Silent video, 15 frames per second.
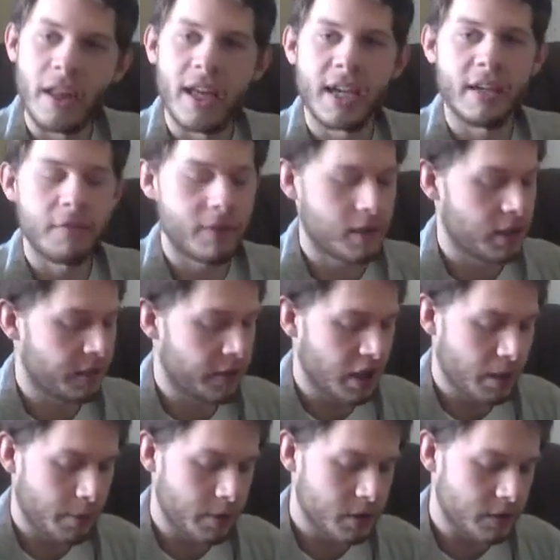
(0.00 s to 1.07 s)
like if the
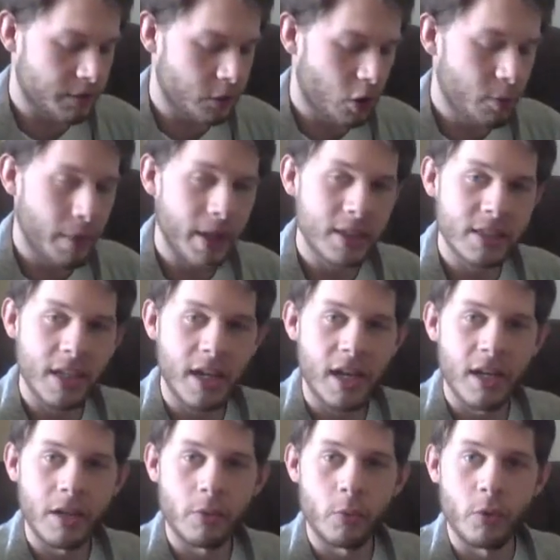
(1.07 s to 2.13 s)
developers of No Man's
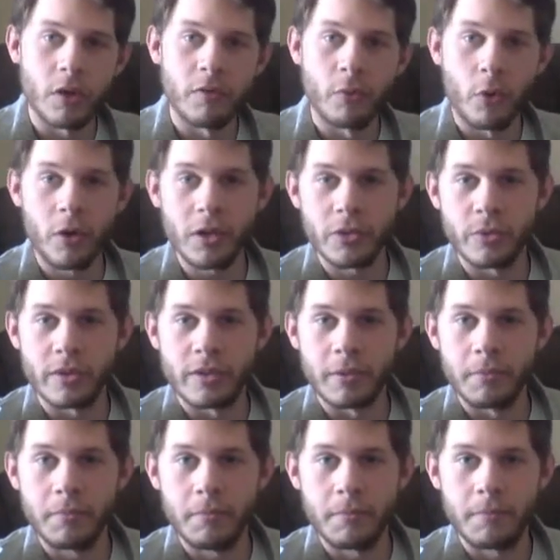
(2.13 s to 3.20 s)
Sky would have worked with
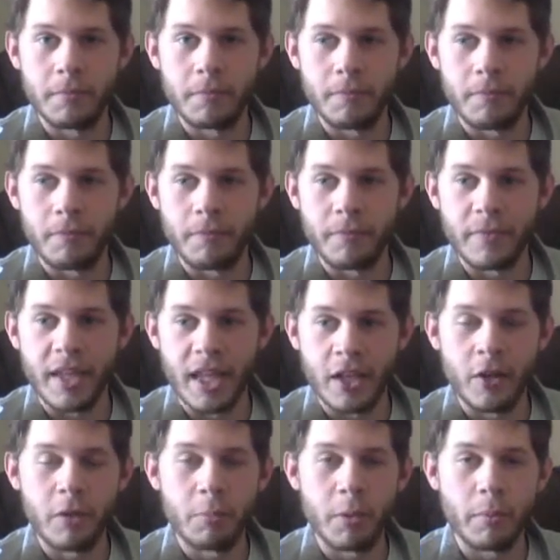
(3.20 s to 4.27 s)
them, it
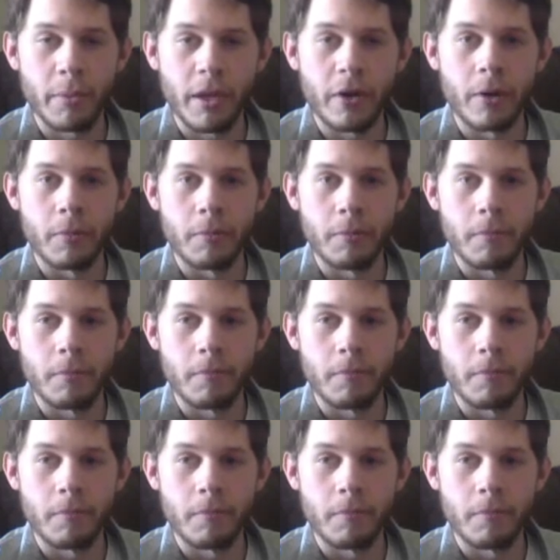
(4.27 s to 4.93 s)
could have been better,